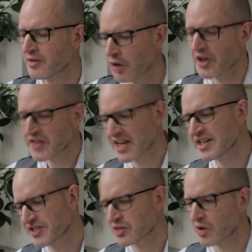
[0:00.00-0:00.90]
although the
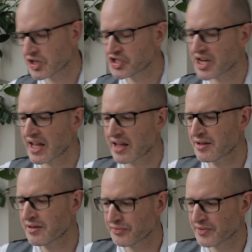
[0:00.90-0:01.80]
case is quite shit,
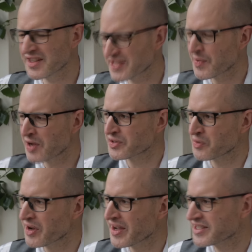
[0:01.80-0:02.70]
it smells all right.